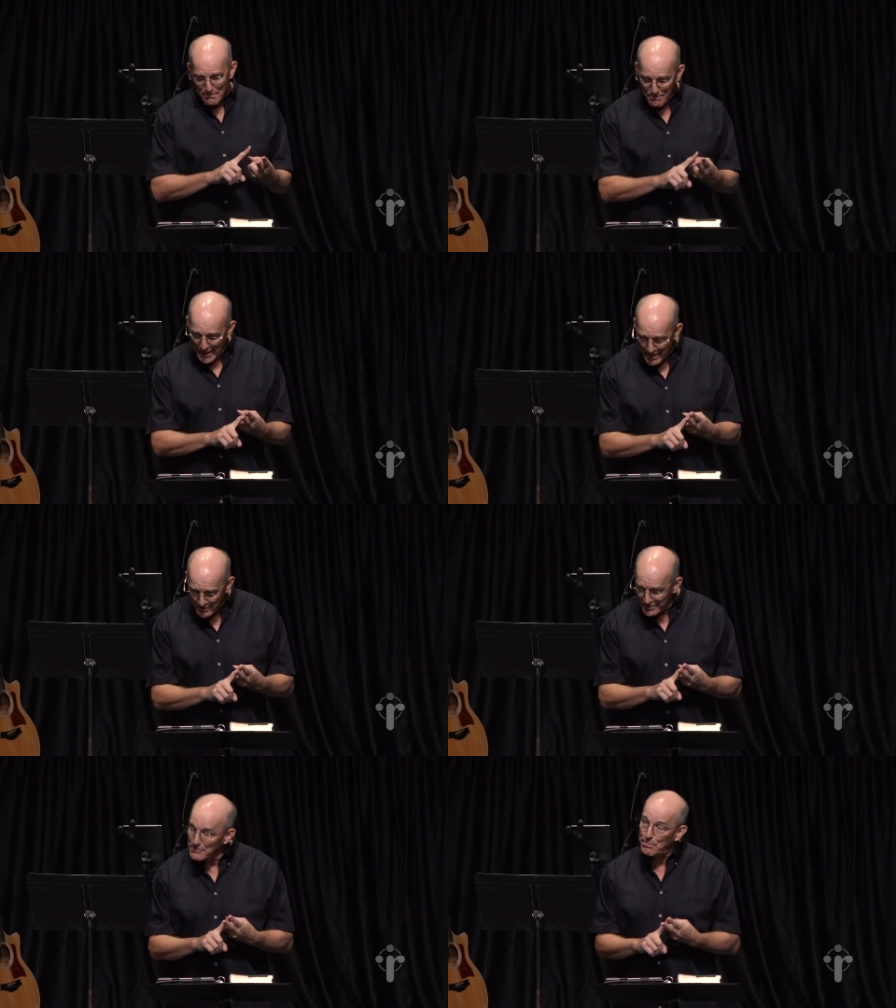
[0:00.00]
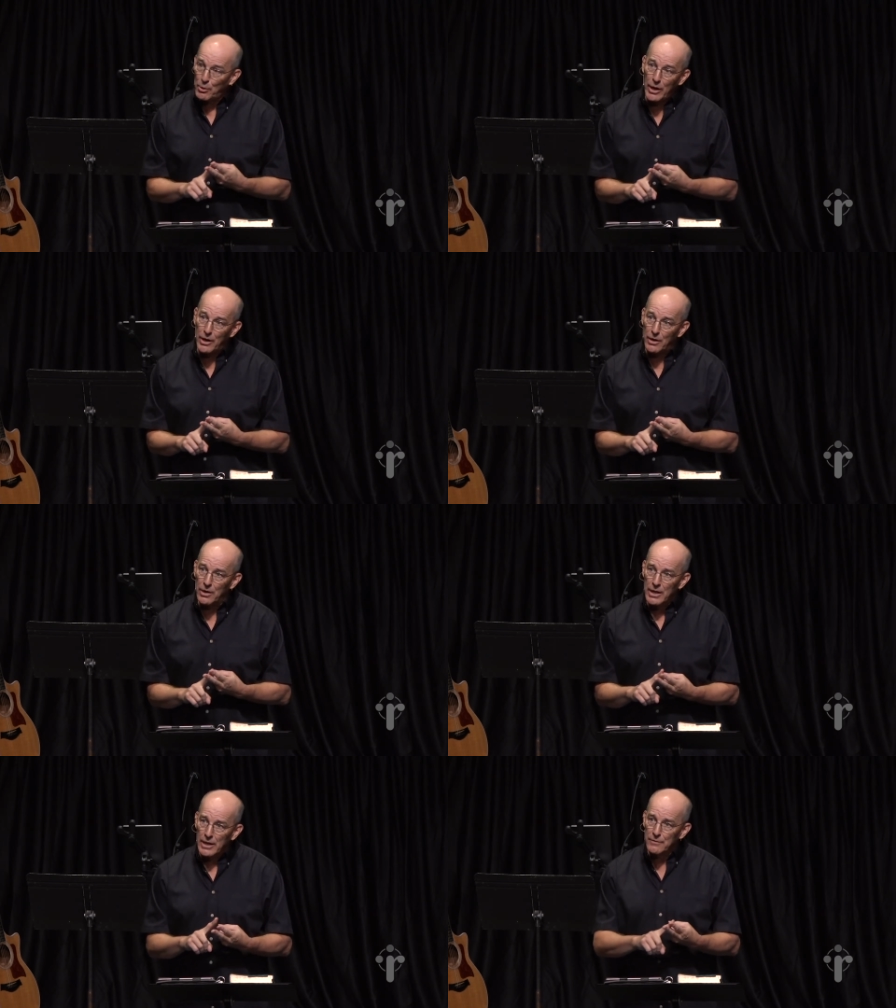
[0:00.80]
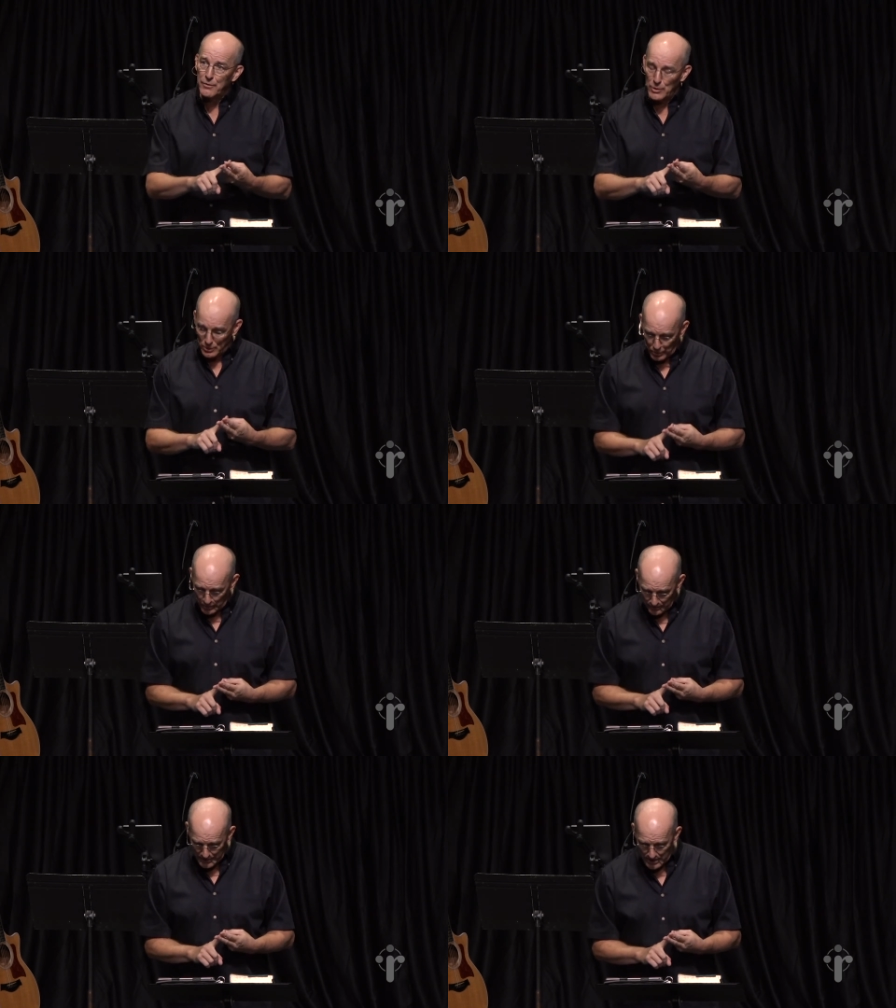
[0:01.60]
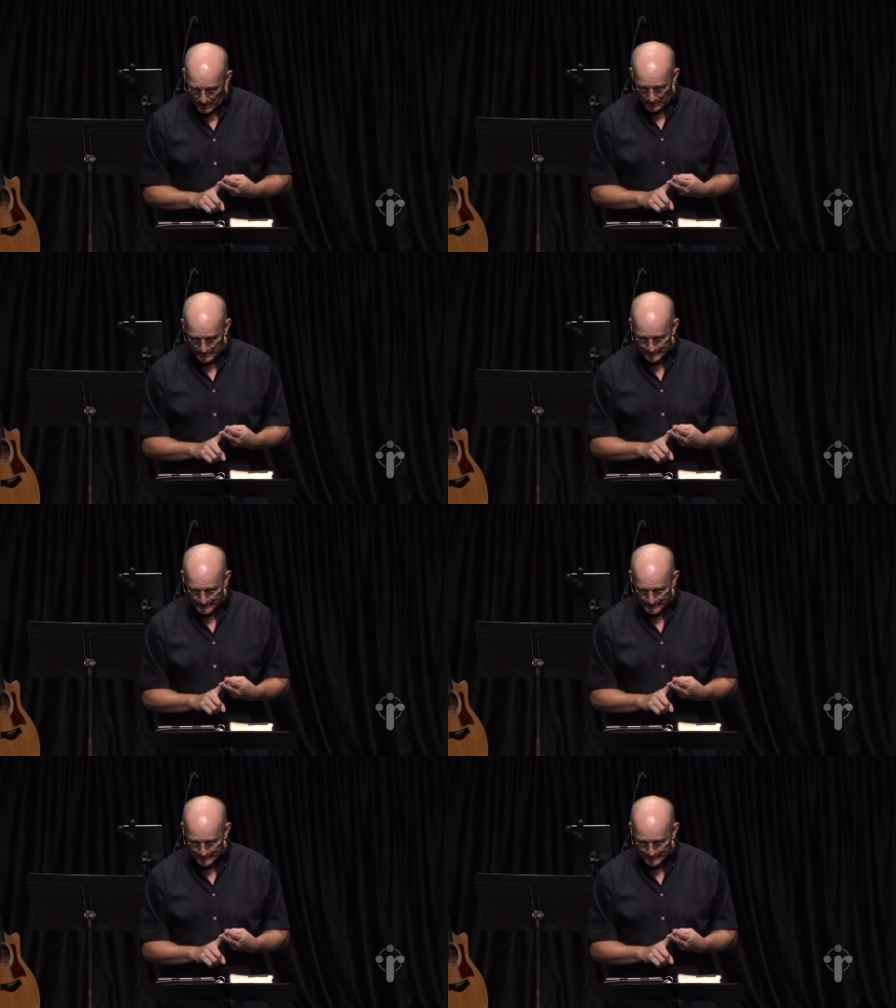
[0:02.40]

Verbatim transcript: bathed in prayer and for the glory of God.